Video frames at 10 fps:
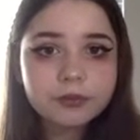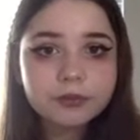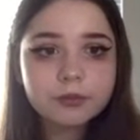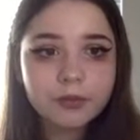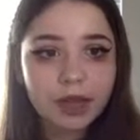
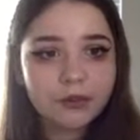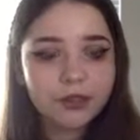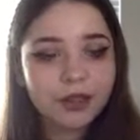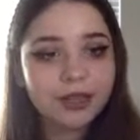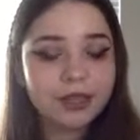after
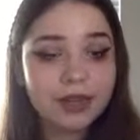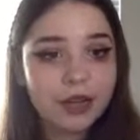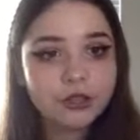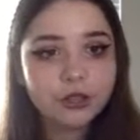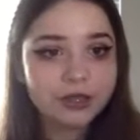like a
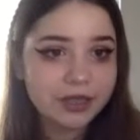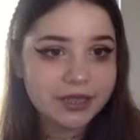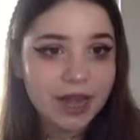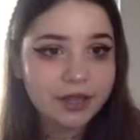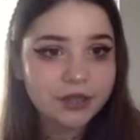natural
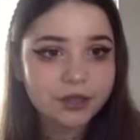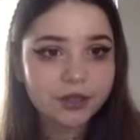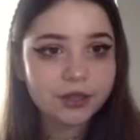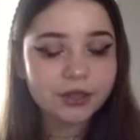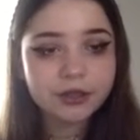
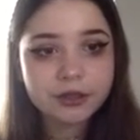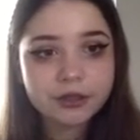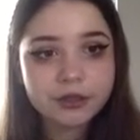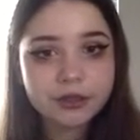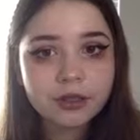disaster.
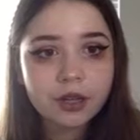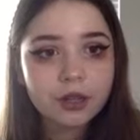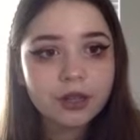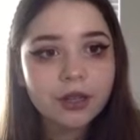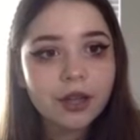
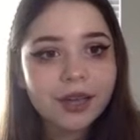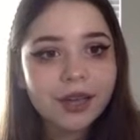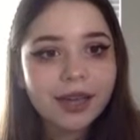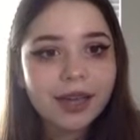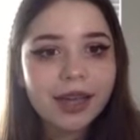
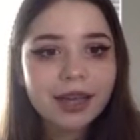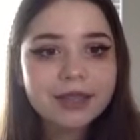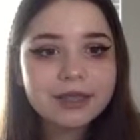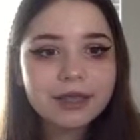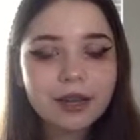Okay,
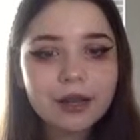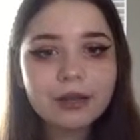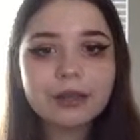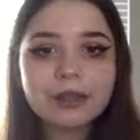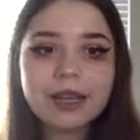and
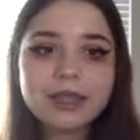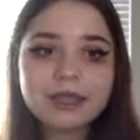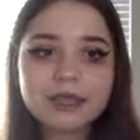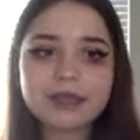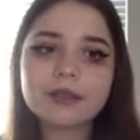
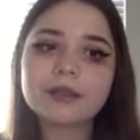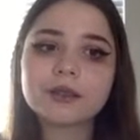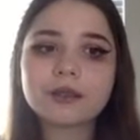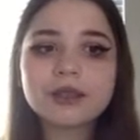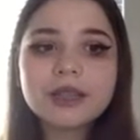
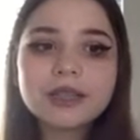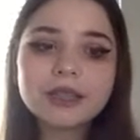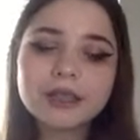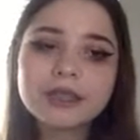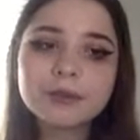
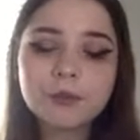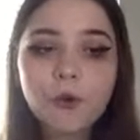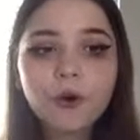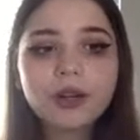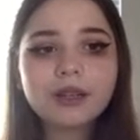there's
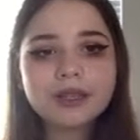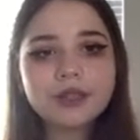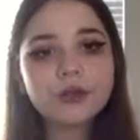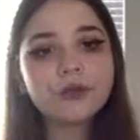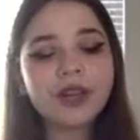more
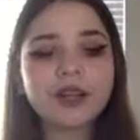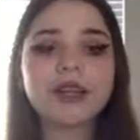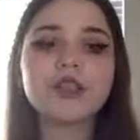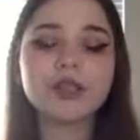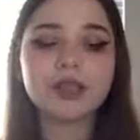to
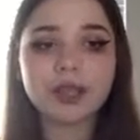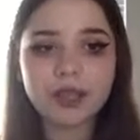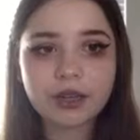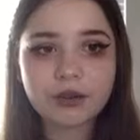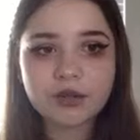variation in the
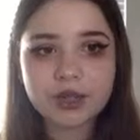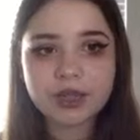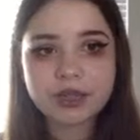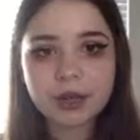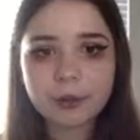
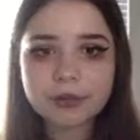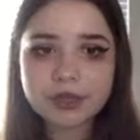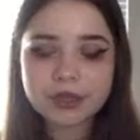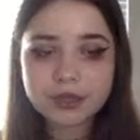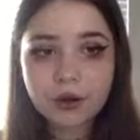ecosystems.
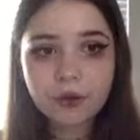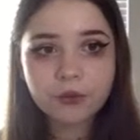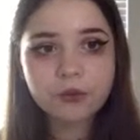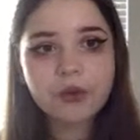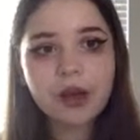
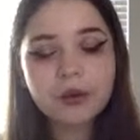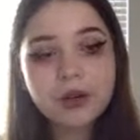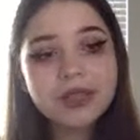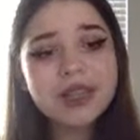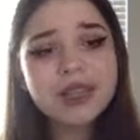So we're
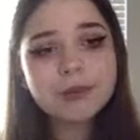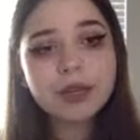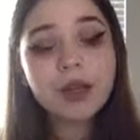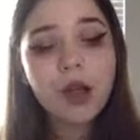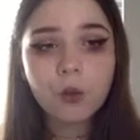going to
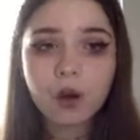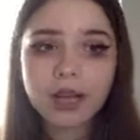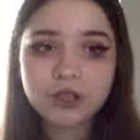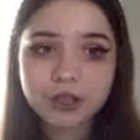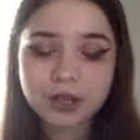explain why
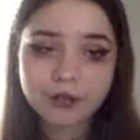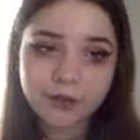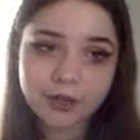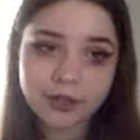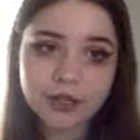genetic
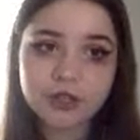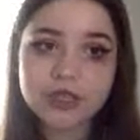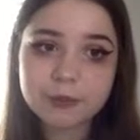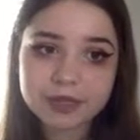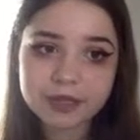variation
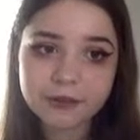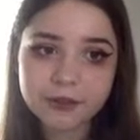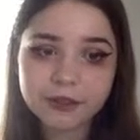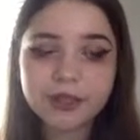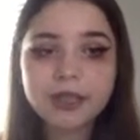
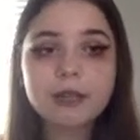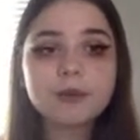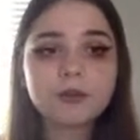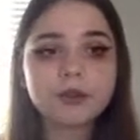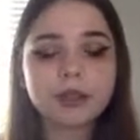specifically can be
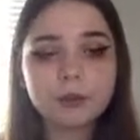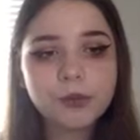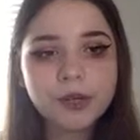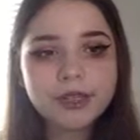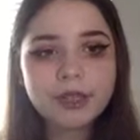really
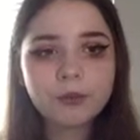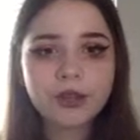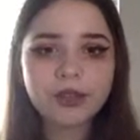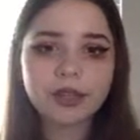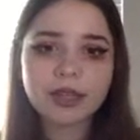important
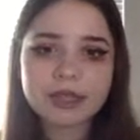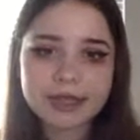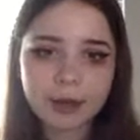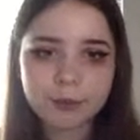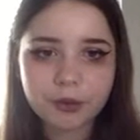with an
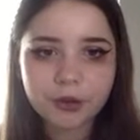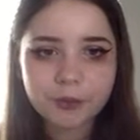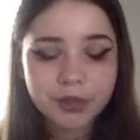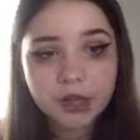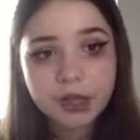example.
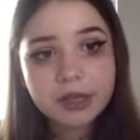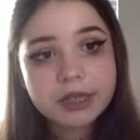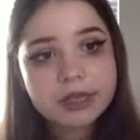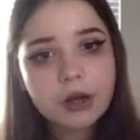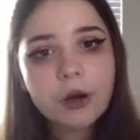
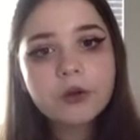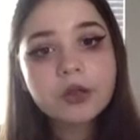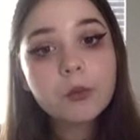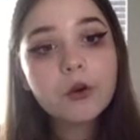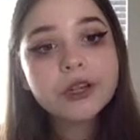So the
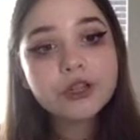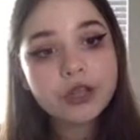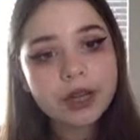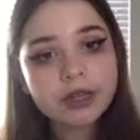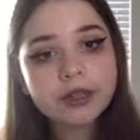more
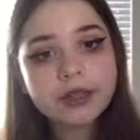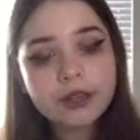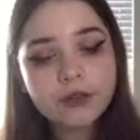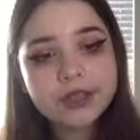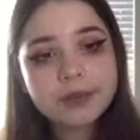genetically
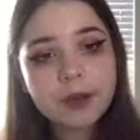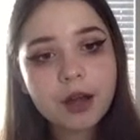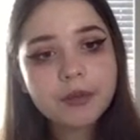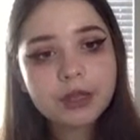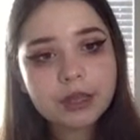diverse a
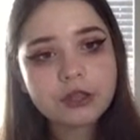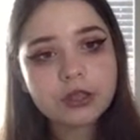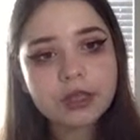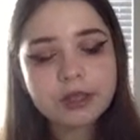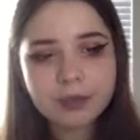population
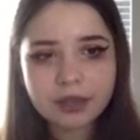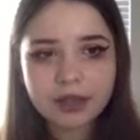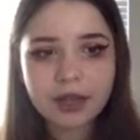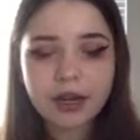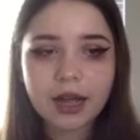is, meaning
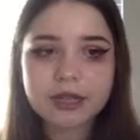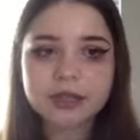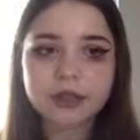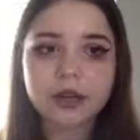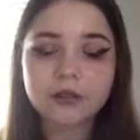that it has a
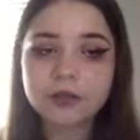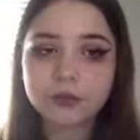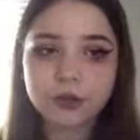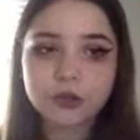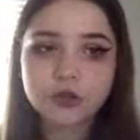lot of
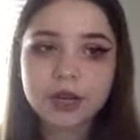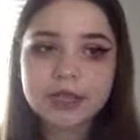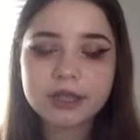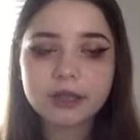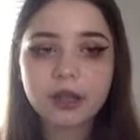different
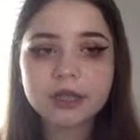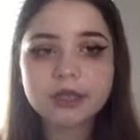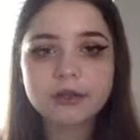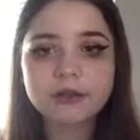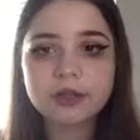traits, lots
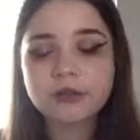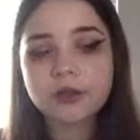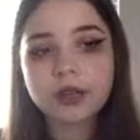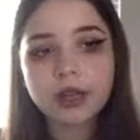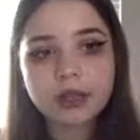of
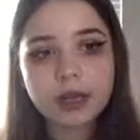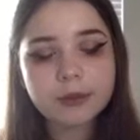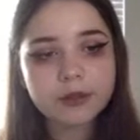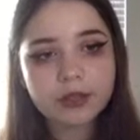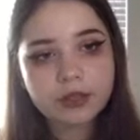different types
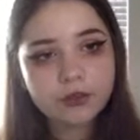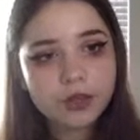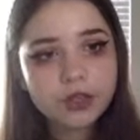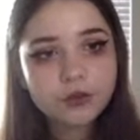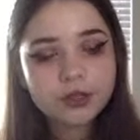of
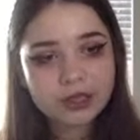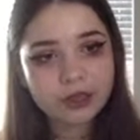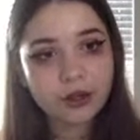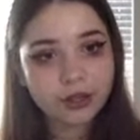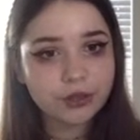individuals that are
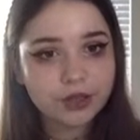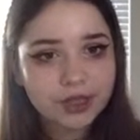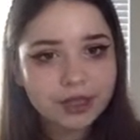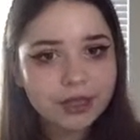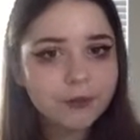all
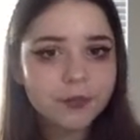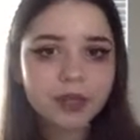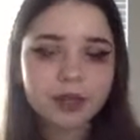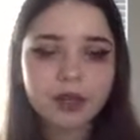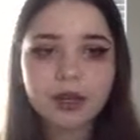unique.
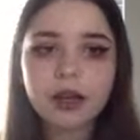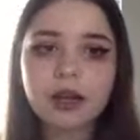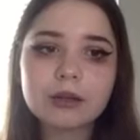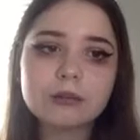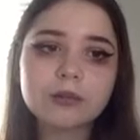
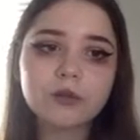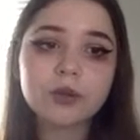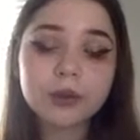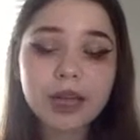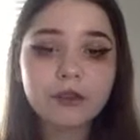When
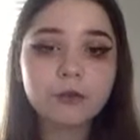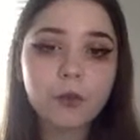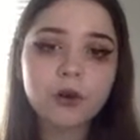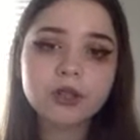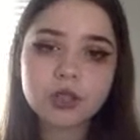you have
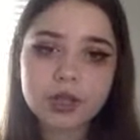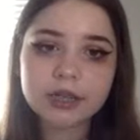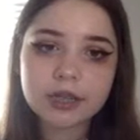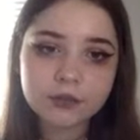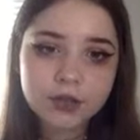more genetic
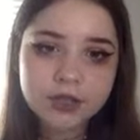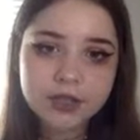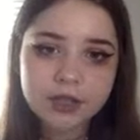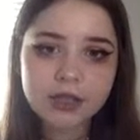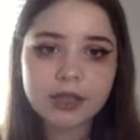
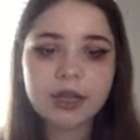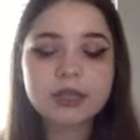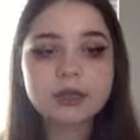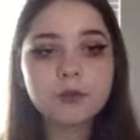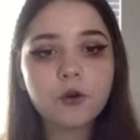diversity,
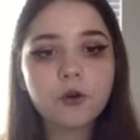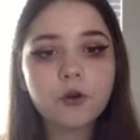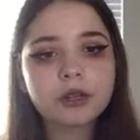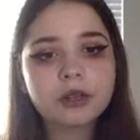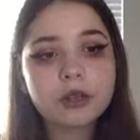
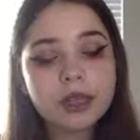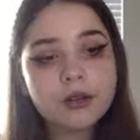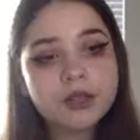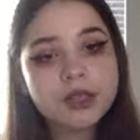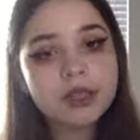the
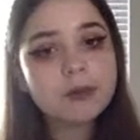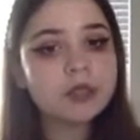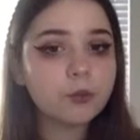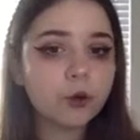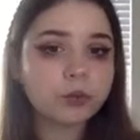ecosystem is
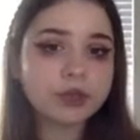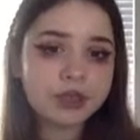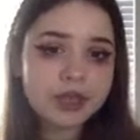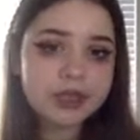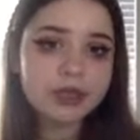more
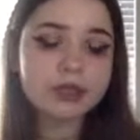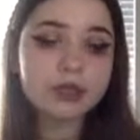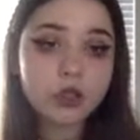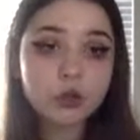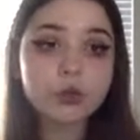resistant
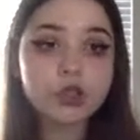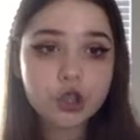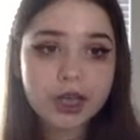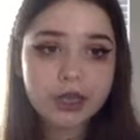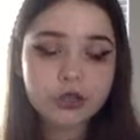to
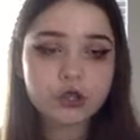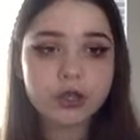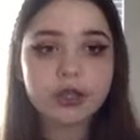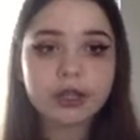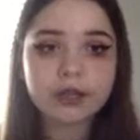change
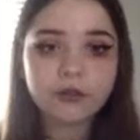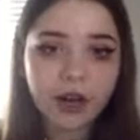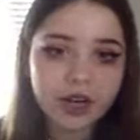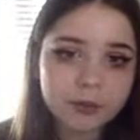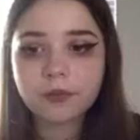in the
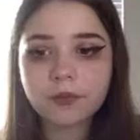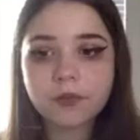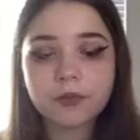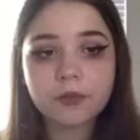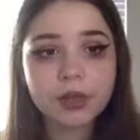environment.
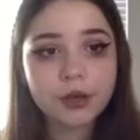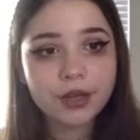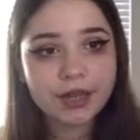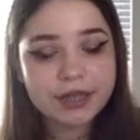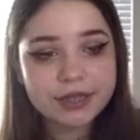
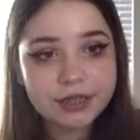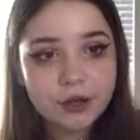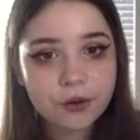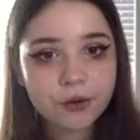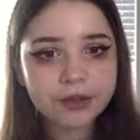Okay,
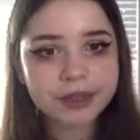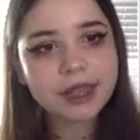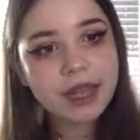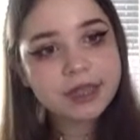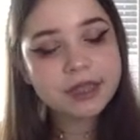so
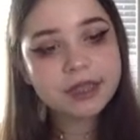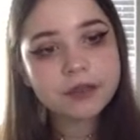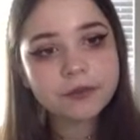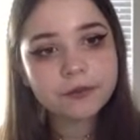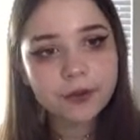let's
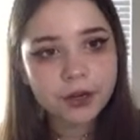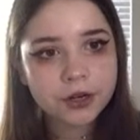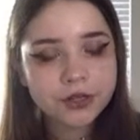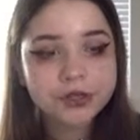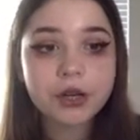
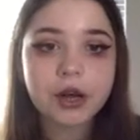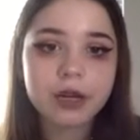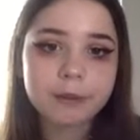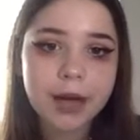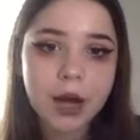first talk
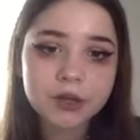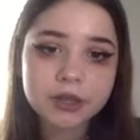about the